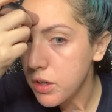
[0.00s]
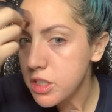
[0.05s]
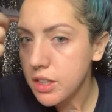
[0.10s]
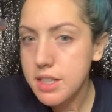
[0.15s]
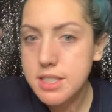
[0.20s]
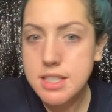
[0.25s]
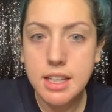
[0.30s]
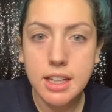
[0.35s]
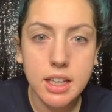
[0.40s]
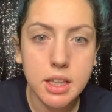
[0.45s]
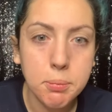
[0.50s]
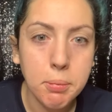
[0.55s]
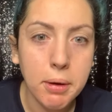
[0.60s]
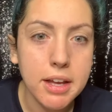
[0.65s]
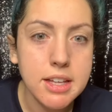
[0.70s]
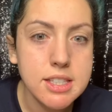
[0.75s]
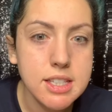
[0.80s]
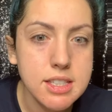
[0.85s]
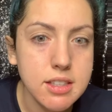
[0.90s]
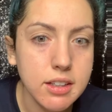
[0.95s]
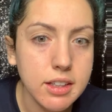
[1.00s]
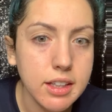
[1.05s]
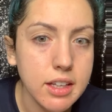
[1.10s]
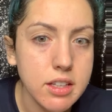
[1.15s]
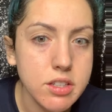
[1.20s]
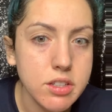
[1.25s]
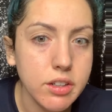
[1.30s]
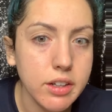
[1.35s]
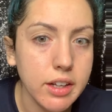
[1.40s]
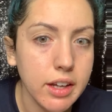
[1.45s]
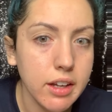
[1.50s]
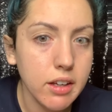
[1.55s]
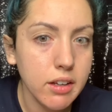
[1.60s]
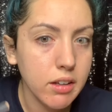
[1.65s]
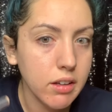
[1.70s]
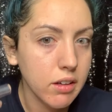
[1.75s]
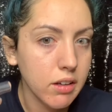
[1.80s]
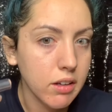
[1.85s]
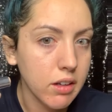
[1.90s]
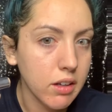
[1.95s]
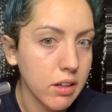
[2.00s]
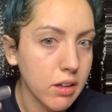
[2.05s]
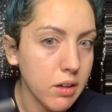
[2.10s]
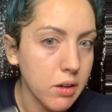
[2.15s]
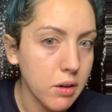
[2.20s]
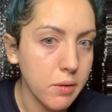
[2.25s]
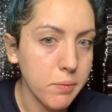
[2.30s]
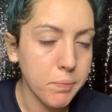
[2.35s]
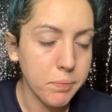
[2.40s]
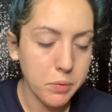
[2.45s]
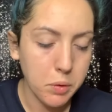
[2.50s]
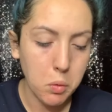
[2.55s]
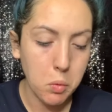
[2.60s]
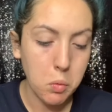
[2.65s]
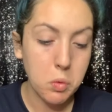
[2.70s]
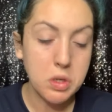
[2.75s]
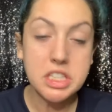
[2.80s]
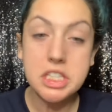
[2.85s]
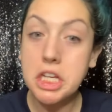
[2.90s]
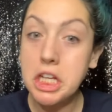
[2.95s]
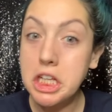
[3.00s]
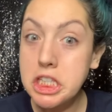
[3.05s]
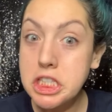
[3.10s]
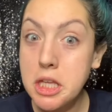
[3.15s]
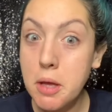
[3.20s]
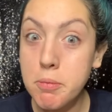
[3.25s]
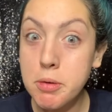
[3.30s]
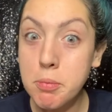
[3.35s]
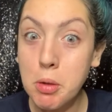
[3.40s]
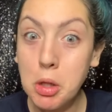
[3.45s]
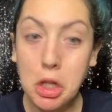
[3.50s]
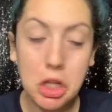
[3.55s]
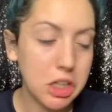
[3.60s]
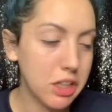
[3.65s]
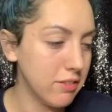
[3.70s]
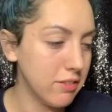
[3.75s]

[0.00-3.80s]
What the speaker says: you guys think of the Pisces look yesterday? Was it acceptable?